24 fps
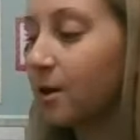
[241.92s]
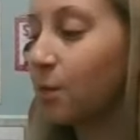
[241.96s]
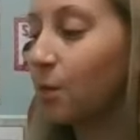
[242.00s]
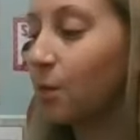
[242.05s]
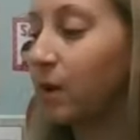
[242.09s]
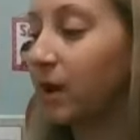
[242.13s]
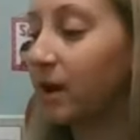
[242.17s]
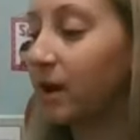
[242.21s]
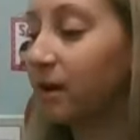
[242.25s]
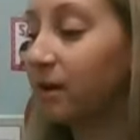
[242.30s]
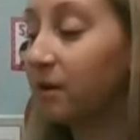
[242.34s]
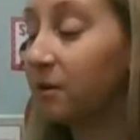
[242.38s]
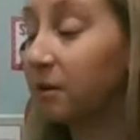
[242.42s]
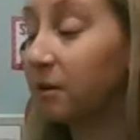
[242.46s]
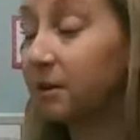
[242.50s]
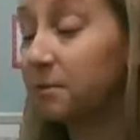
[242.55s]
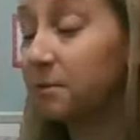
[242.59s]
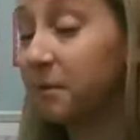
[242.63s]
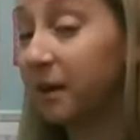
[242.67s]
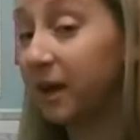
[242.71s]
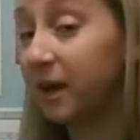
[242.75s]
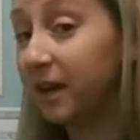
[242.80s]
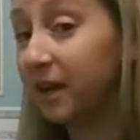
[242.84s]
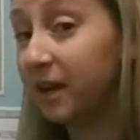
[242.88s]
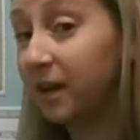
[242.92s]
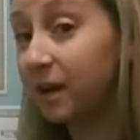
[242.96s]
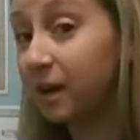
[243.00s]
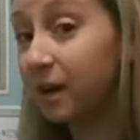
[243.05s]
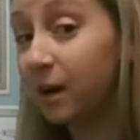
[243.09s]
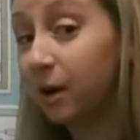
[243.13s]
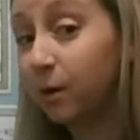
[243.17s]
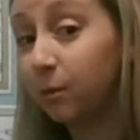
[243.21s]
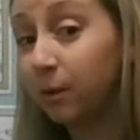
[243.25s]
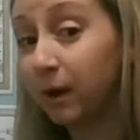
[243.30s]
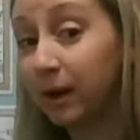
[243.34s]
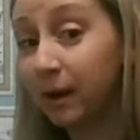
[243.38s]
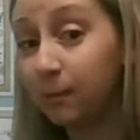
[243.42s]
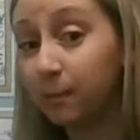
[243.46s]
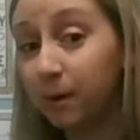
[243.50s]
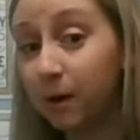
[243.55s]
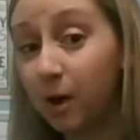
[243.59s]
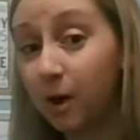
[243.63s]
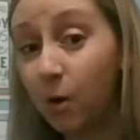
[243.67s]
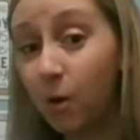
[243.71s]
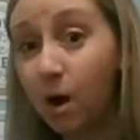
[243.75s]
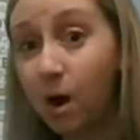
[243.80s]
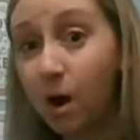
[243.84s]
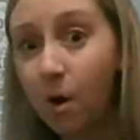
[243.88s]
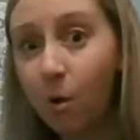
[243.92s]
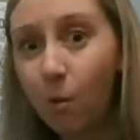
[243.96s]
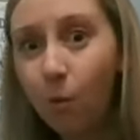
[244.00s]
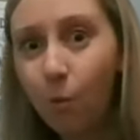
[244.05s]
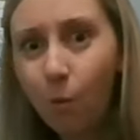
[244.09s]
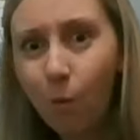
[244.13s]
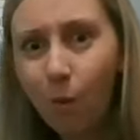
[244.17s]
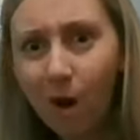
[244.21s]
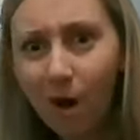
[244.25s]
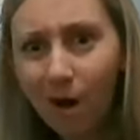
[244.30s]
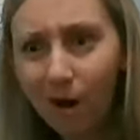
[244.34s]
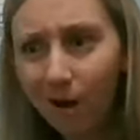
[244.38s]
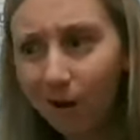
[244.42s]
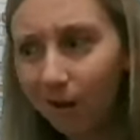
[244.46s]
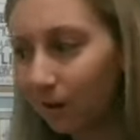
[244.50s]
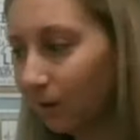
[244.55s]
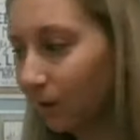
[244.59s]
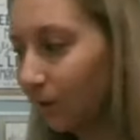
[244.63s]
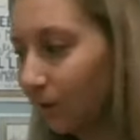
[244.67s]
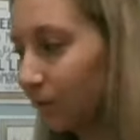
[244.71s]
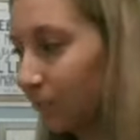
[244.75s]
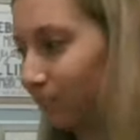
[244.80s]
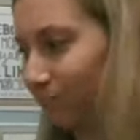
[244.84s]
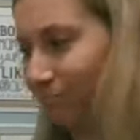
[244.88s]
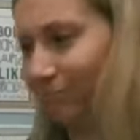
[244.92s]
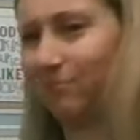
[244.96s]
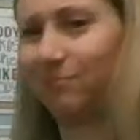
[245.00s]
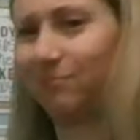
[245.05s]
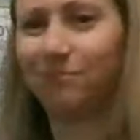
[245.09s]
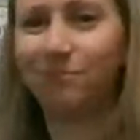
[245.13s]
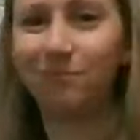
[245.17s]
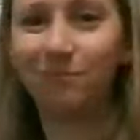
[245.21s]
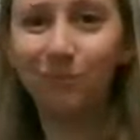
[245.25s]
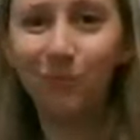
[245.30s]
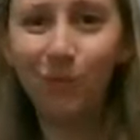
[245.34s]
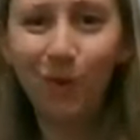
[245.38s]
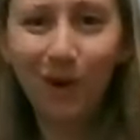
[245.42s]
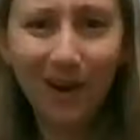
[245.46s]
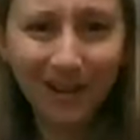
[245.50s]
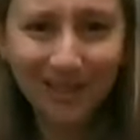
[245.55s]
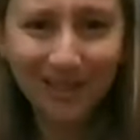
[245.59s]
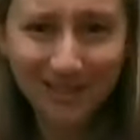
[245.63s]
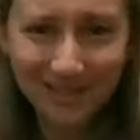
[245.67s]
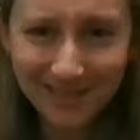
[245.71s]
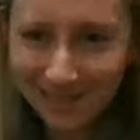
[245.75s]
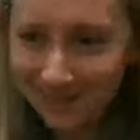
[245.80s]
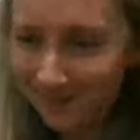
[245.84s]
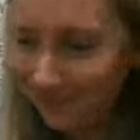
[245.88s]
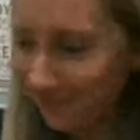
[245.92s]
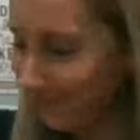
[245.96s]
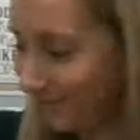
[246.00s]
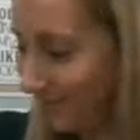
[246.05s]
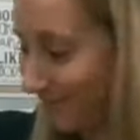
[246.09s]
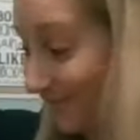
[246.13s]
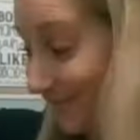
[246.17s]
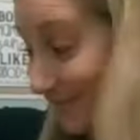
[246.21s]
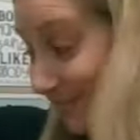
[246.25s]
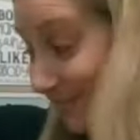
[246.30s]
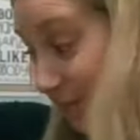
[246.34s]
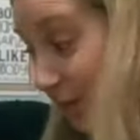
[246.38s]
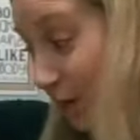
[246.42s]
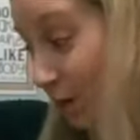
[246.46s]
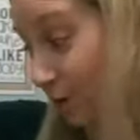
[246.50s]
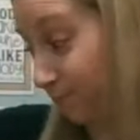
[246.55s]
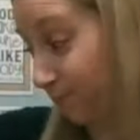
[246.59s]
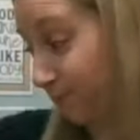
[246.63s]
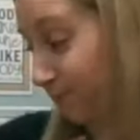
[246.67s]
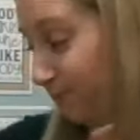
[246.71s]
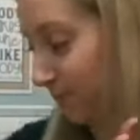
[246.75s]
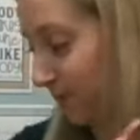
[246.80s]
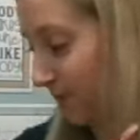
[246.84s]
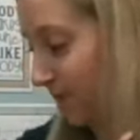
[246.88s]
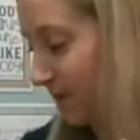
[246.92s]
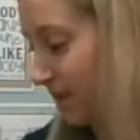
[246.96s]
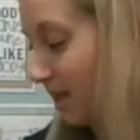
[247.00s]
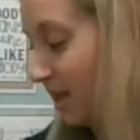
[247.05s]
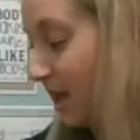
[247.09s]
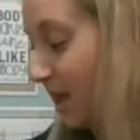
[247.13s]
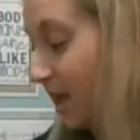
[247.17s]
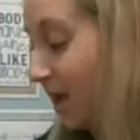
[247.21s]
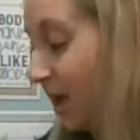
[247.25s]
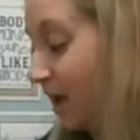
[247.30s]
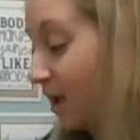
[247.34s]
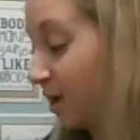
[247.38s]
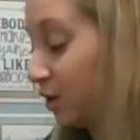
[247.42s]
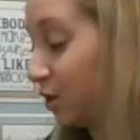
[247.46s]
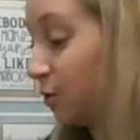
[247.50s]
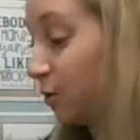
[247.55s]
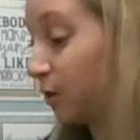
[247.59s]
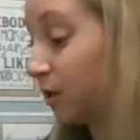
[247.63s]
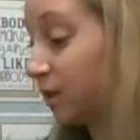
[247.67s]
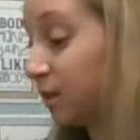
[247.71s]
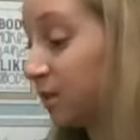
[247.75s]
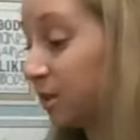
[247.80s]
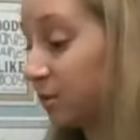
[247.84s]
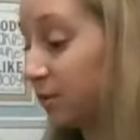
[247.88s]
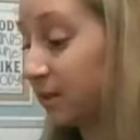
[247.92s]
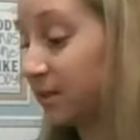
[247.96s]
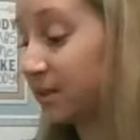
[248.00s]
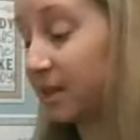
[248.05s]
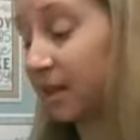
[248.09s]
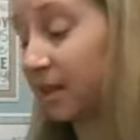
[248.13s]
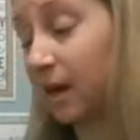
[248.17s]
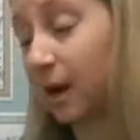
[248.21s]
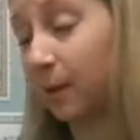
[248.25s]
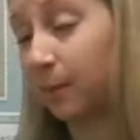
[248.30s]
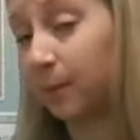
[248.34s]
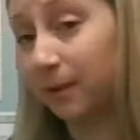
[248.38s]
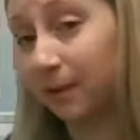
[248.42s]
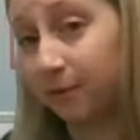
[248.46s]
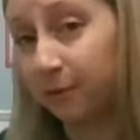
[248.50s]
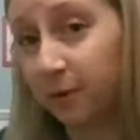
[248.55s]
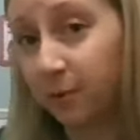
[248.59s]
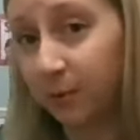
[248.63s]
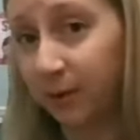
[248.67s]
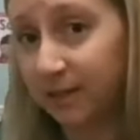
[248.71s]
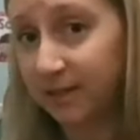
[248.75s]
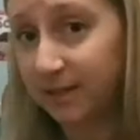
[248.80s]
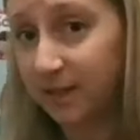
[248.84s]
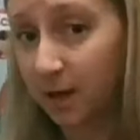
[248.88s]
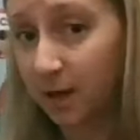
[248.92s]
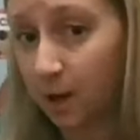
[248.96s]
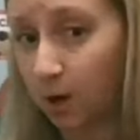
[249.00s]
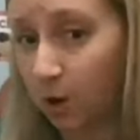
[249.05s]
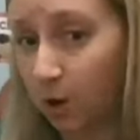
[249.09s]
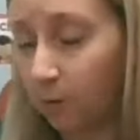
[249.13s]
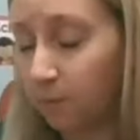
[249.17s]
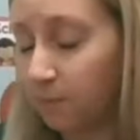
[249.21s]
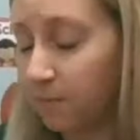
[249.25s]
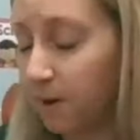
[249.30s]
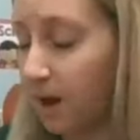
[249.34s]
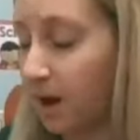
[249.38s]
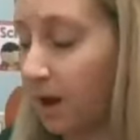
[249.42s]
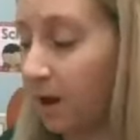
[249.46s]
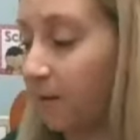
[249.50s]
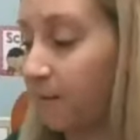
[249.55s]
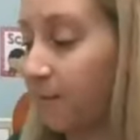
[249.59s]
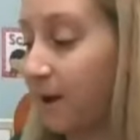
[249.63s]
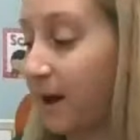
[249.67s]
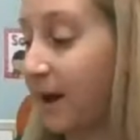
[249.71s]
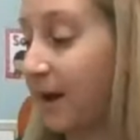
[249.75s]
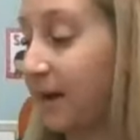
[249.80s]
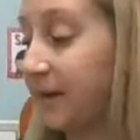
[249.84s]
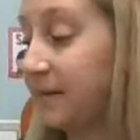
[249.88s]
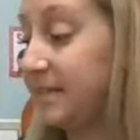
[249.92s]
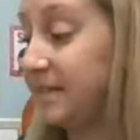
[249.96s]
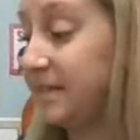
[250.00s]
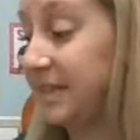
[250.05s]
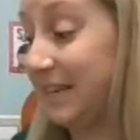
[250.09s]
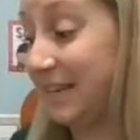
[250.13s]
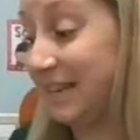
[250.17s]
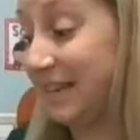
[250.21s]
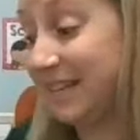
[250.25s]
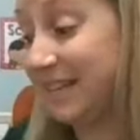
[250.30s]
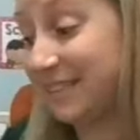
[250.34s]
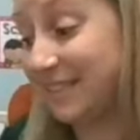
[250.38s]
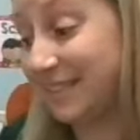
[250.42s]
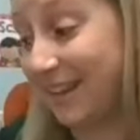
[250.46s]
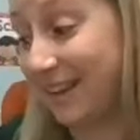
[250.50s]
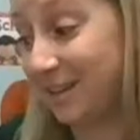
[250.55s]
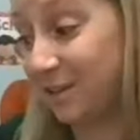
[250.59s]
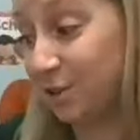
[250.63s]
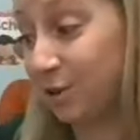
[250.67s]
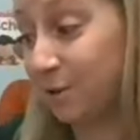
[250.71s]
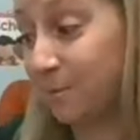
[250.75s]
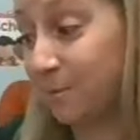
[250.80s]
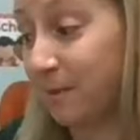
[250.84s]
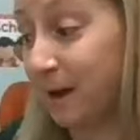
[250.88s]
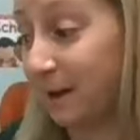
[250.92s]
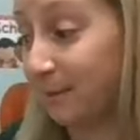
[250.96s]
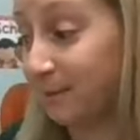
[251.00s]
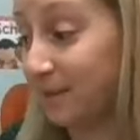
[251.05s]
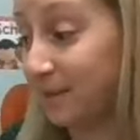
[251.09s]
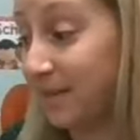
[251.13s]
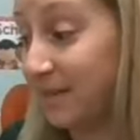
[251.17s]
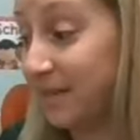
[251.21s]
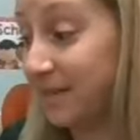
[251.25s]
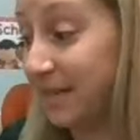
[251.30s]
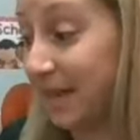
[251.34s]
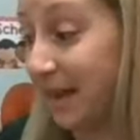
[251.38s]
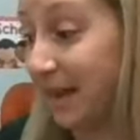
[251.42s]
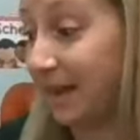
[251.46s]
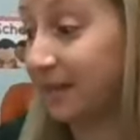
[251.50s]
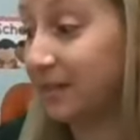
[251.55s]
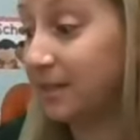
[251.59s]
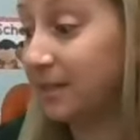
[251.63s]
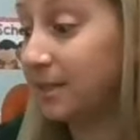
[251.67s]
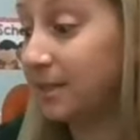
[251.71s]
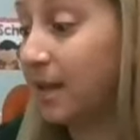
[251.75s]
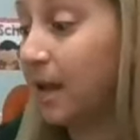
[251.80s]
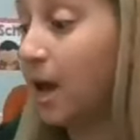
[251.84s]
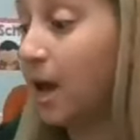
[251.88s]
We are going to make a rainbow walk. What? So you could do this a couple different ways at home. I did send your moms and dads